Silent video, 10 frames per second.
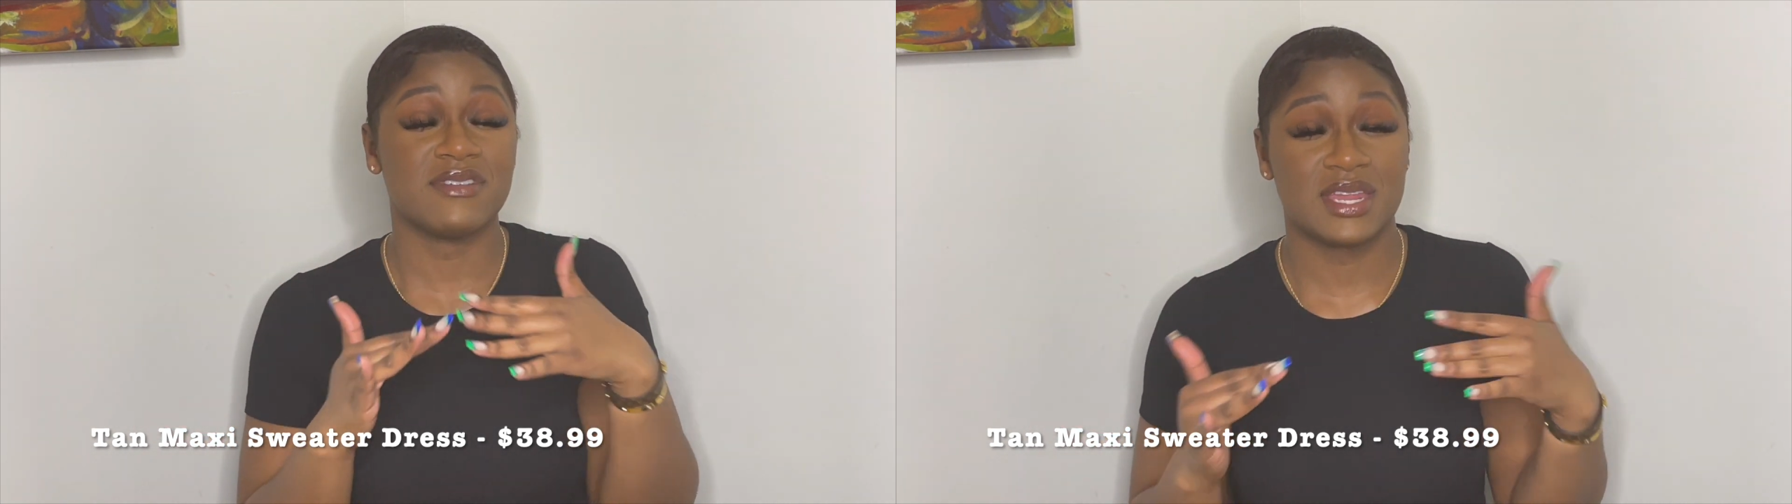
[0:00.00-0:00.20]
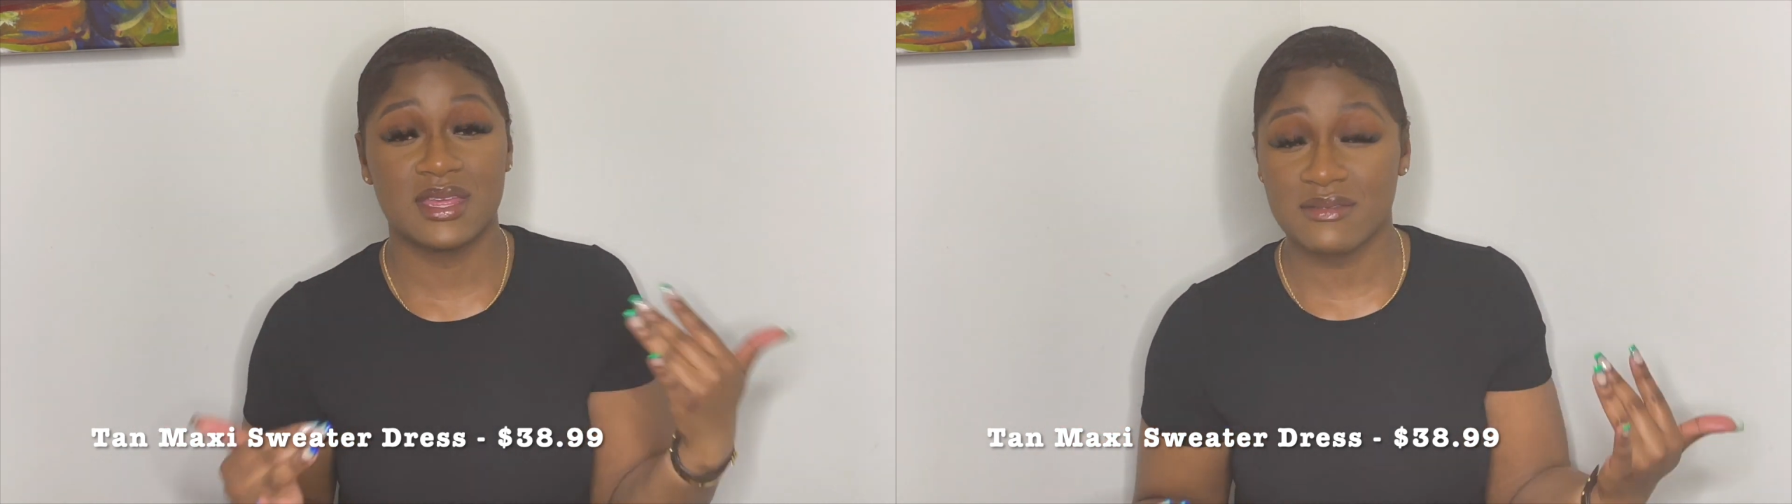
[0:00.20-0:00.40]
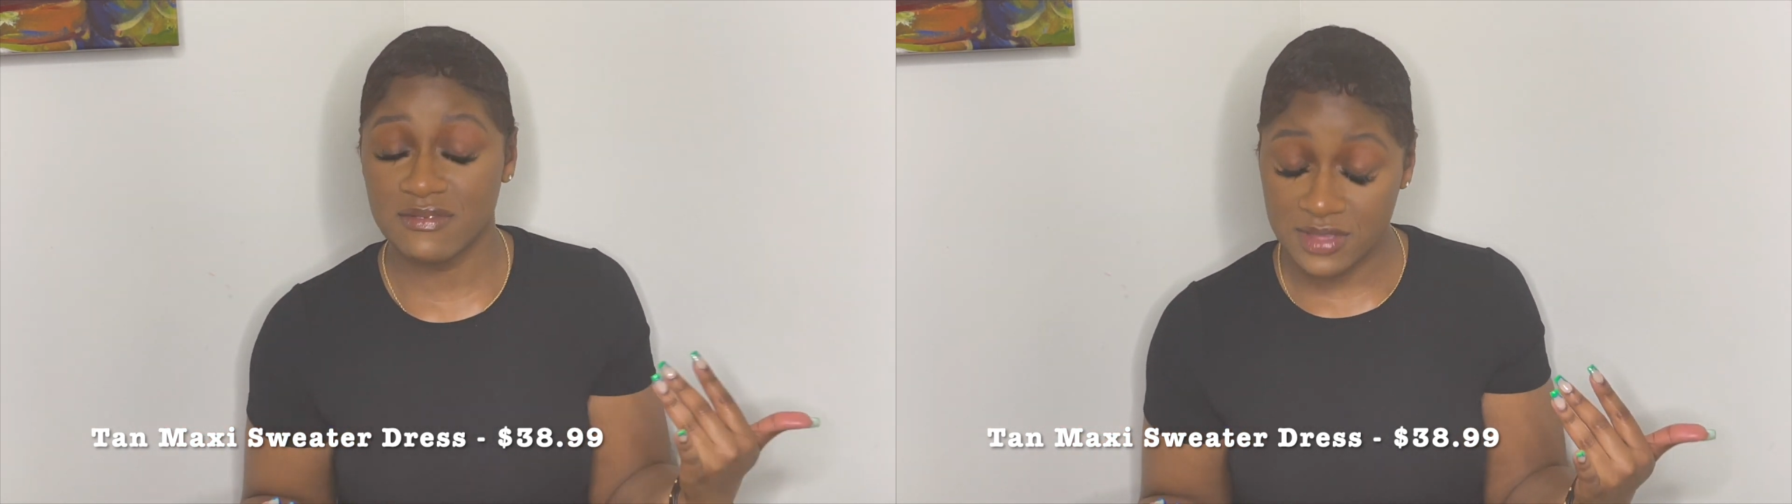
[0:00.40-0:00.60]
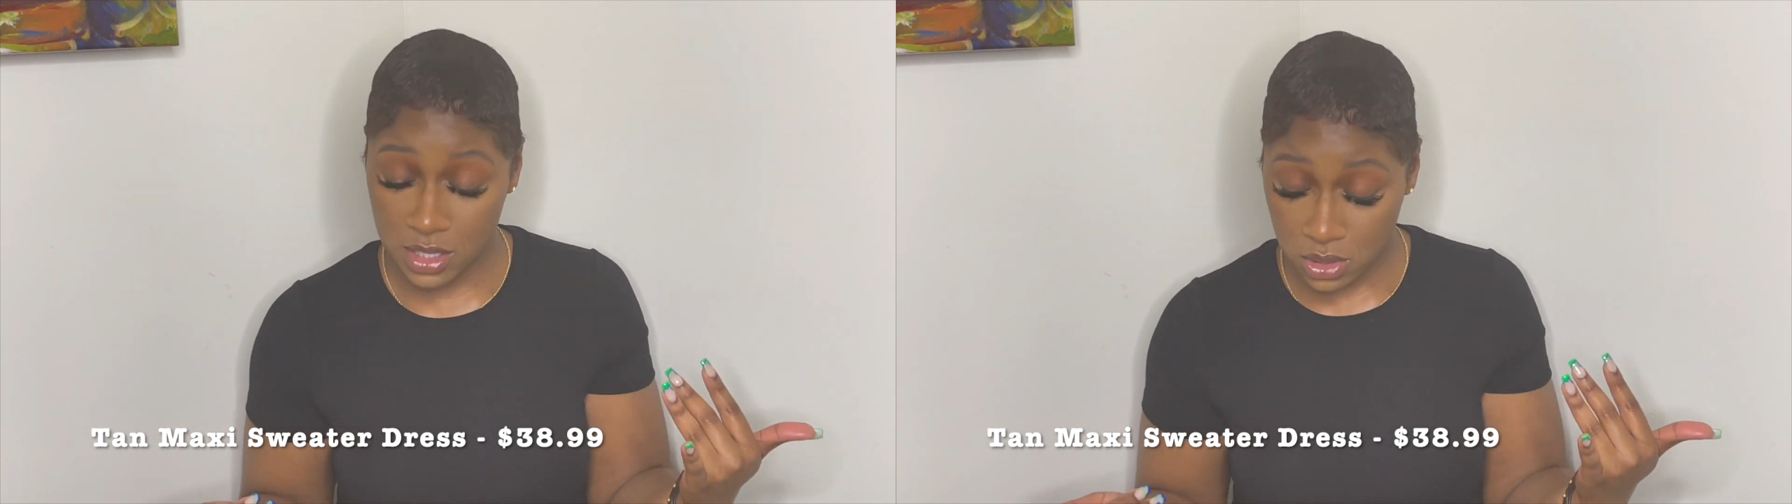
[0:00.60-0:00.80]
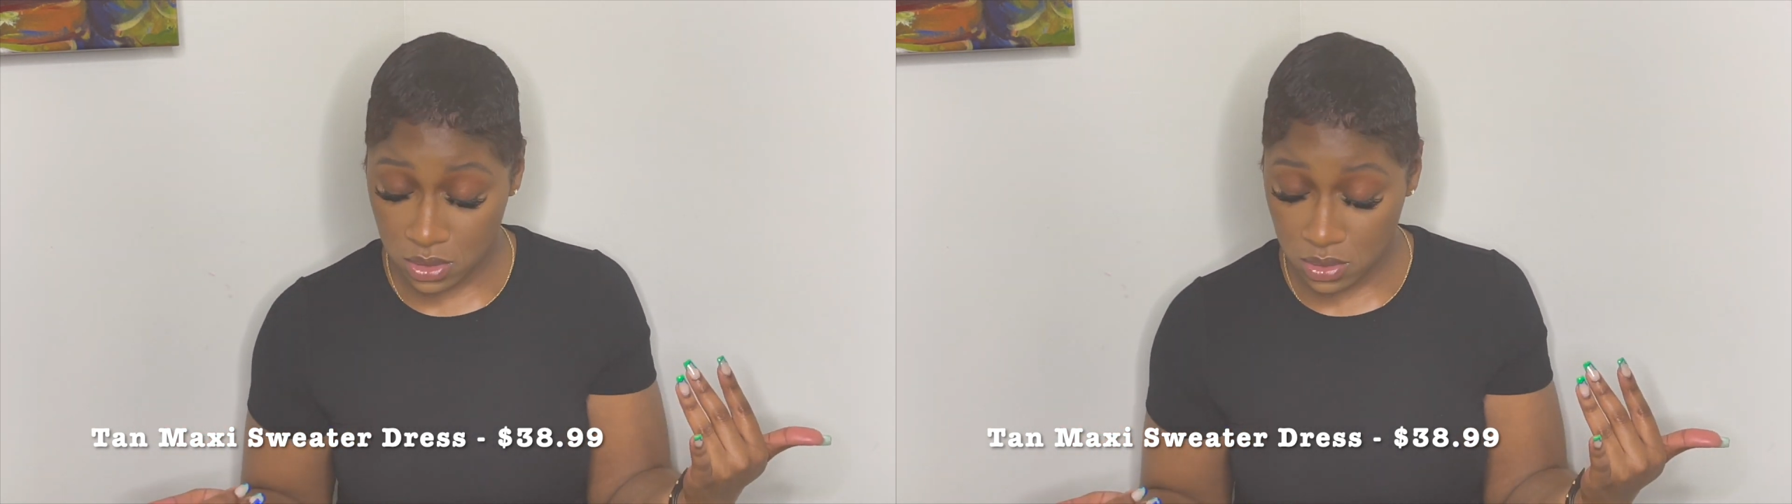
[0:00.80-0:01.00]
fitted
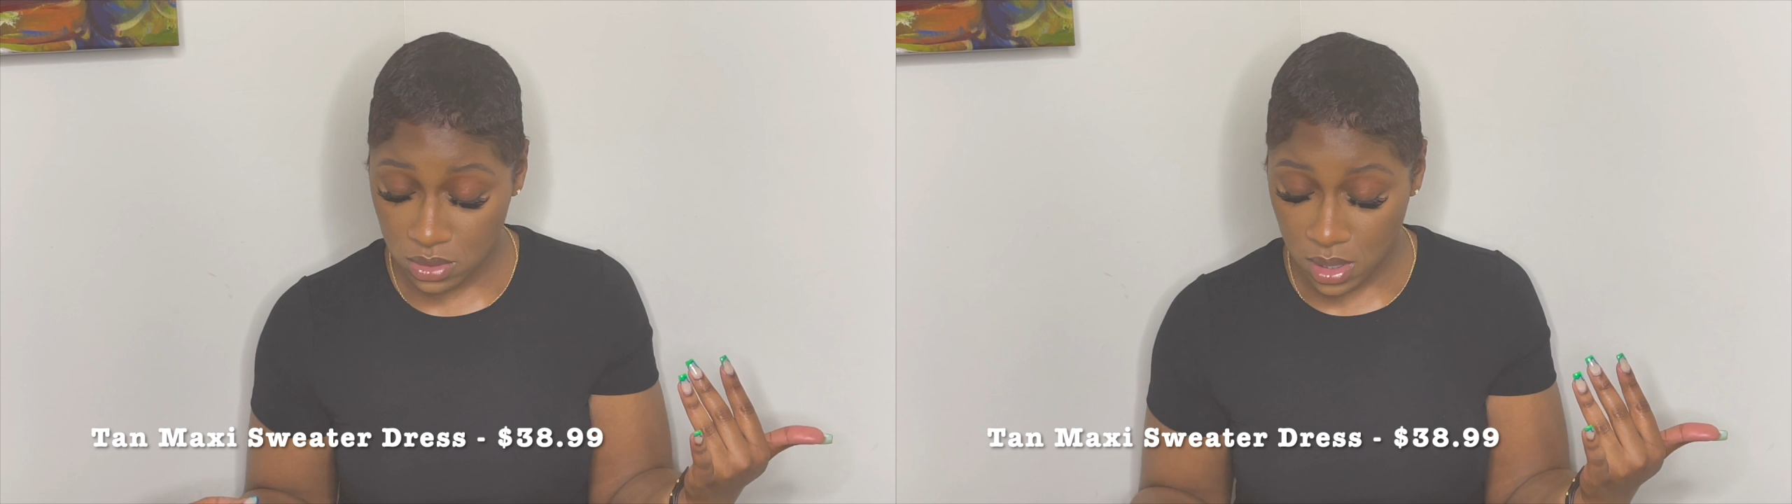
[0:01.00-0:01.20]
feel,